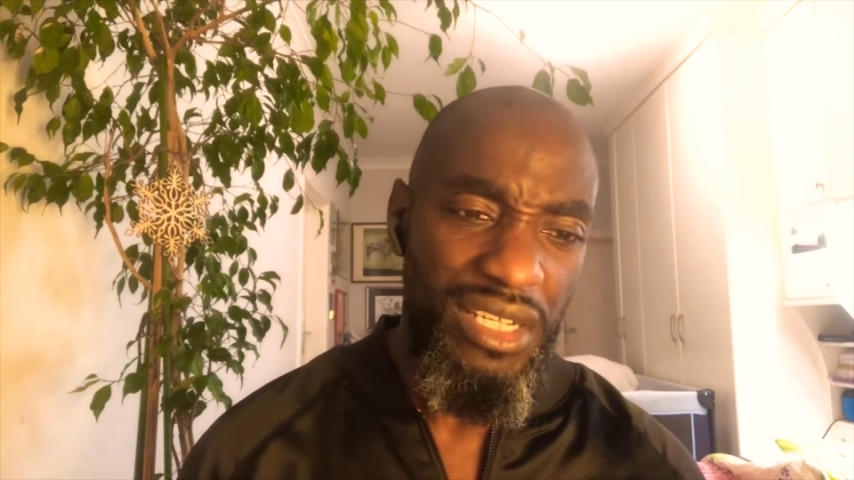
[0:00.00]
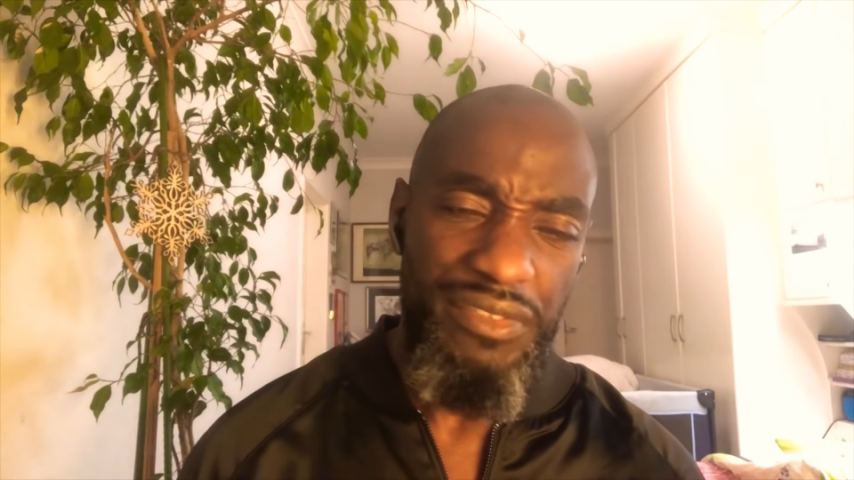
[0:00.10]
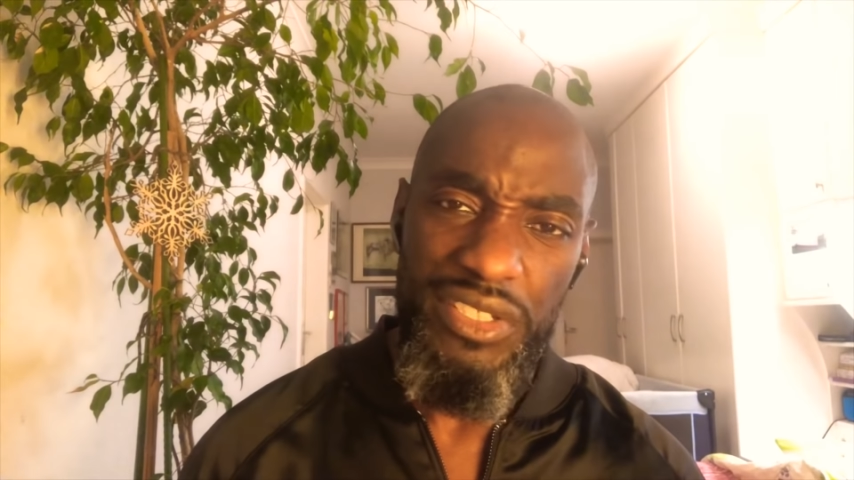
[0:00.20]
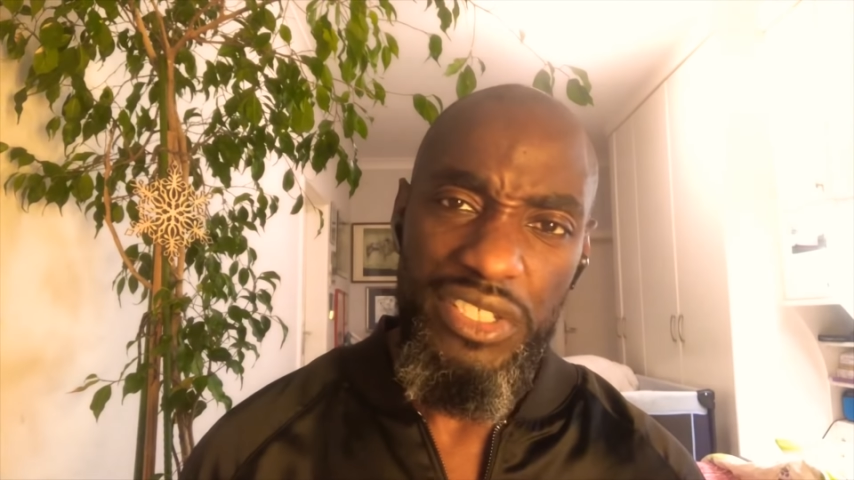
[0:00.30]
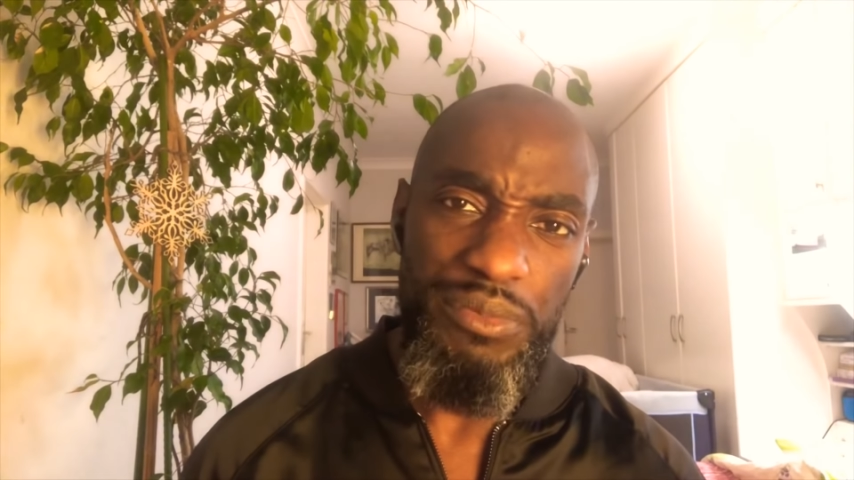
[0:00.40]

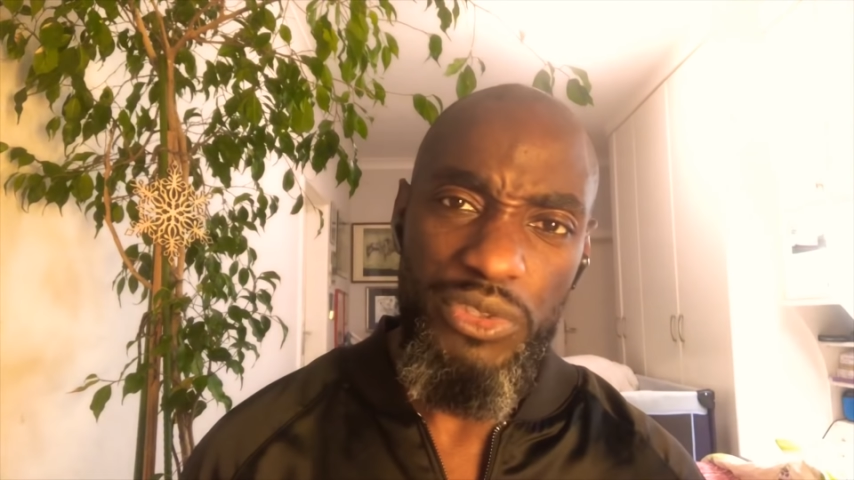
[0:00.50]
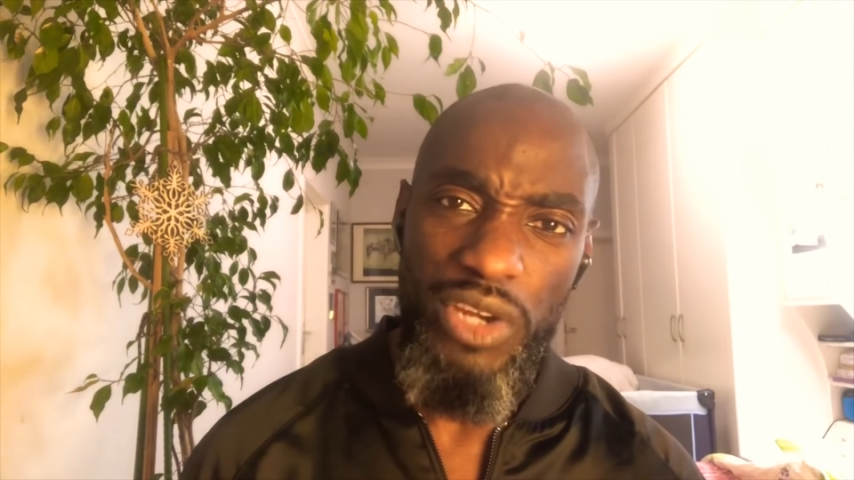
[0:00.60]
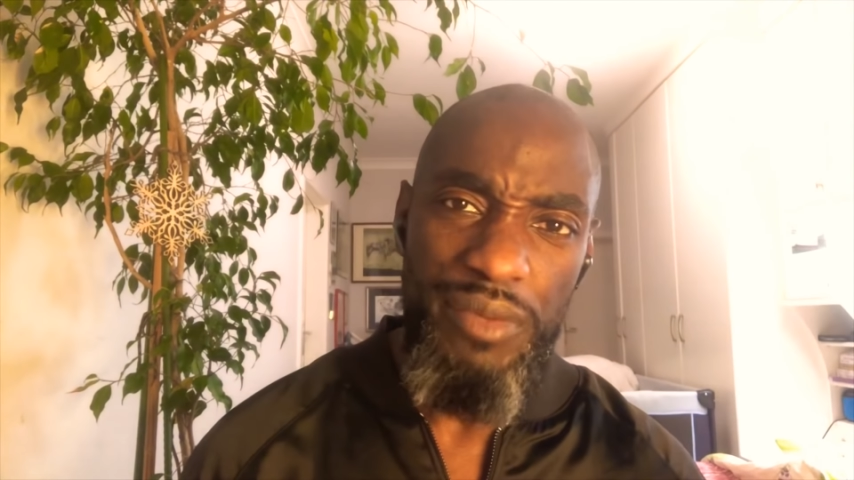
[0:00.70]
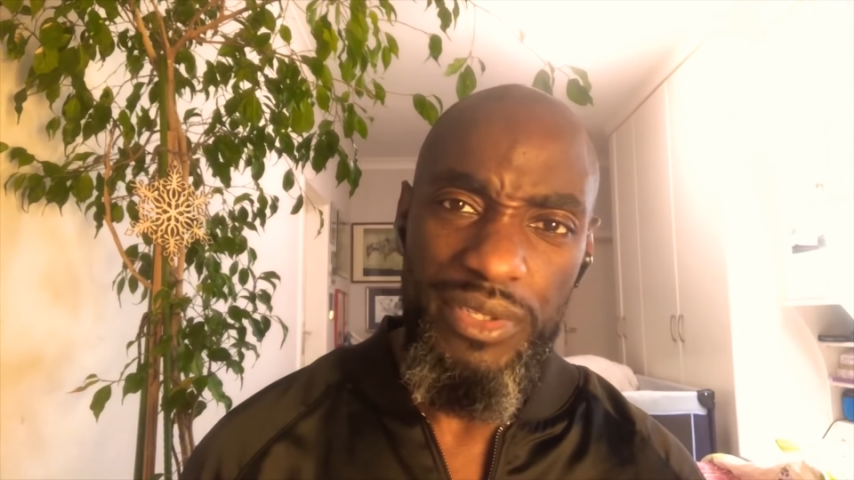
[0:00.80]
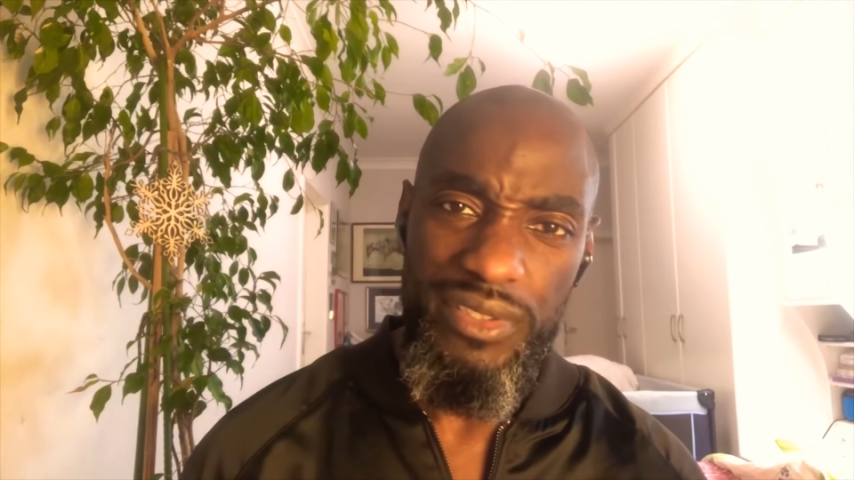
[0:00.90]

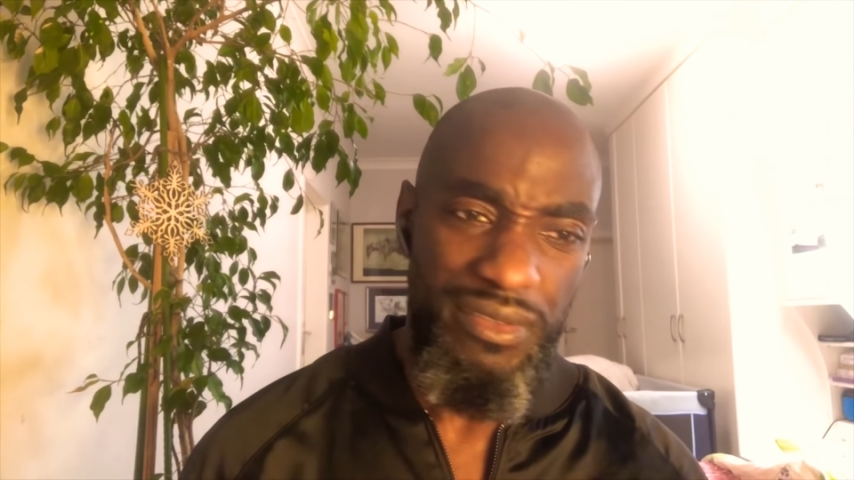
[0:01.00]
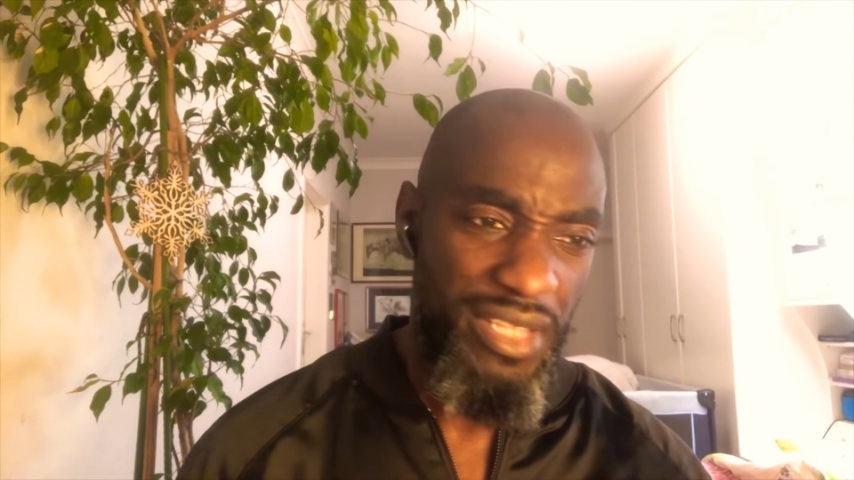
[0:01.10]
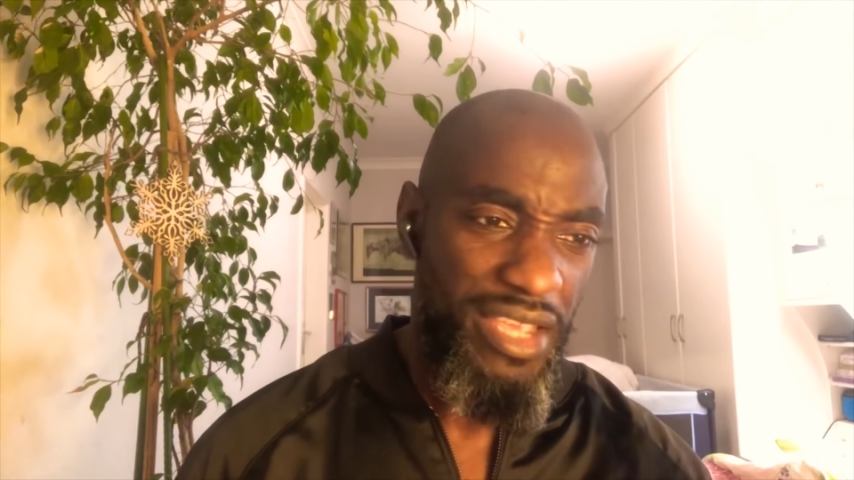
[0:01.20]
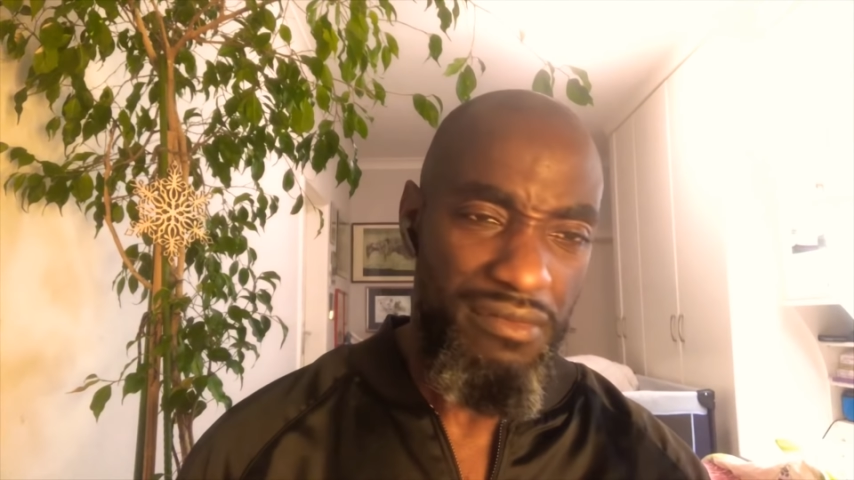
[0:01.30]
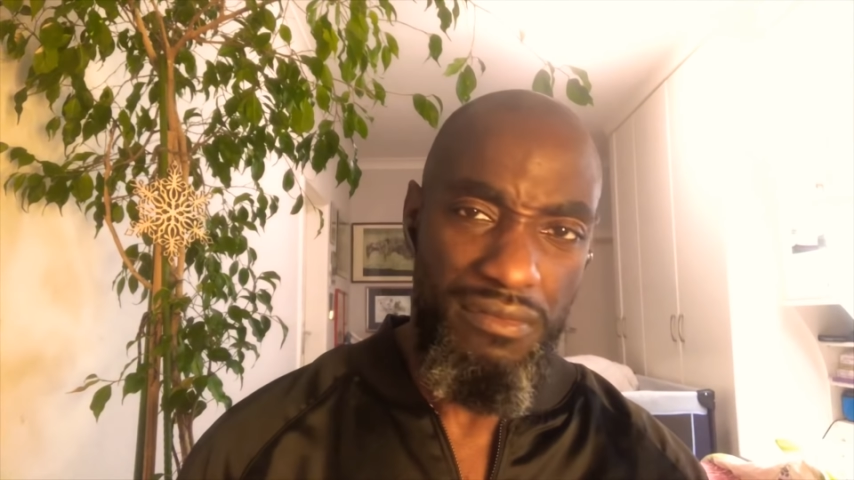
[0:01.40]
subscribers
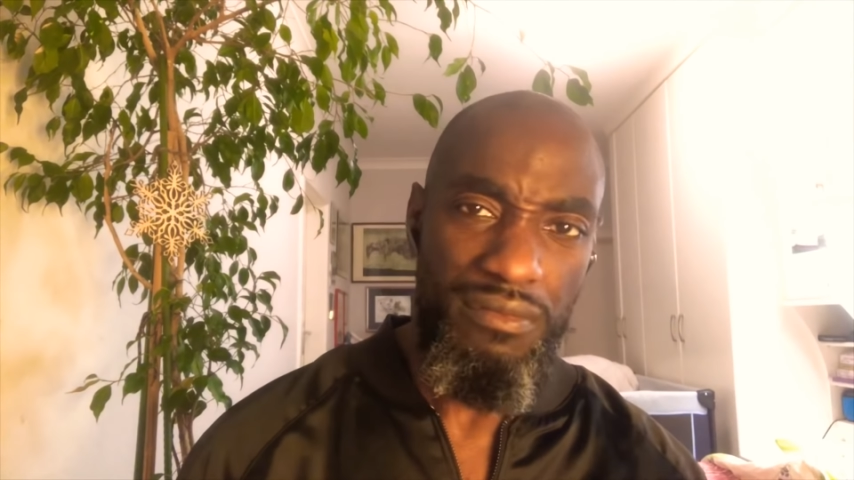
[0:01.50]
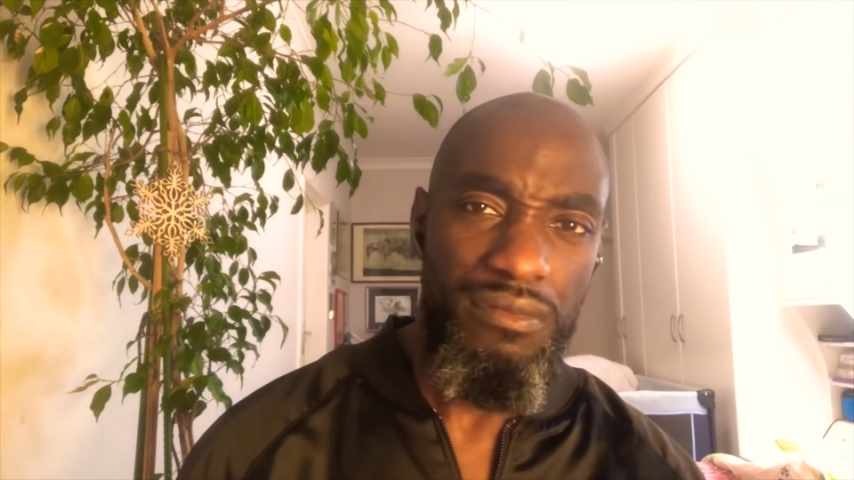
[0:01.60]
saying,